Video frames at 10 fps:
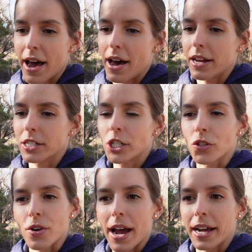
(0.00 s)
add
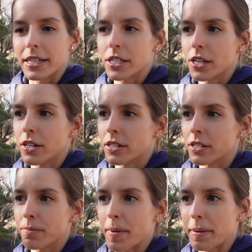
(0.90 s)
strides,
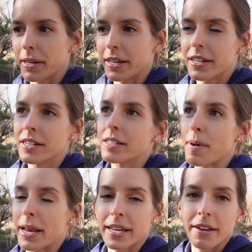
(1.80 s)
maybe
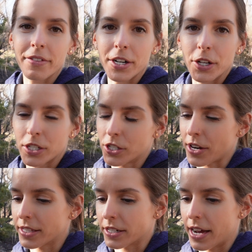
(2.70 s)
depending if they're used to
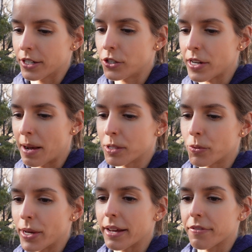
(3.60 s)
strides or not, 2 times a week.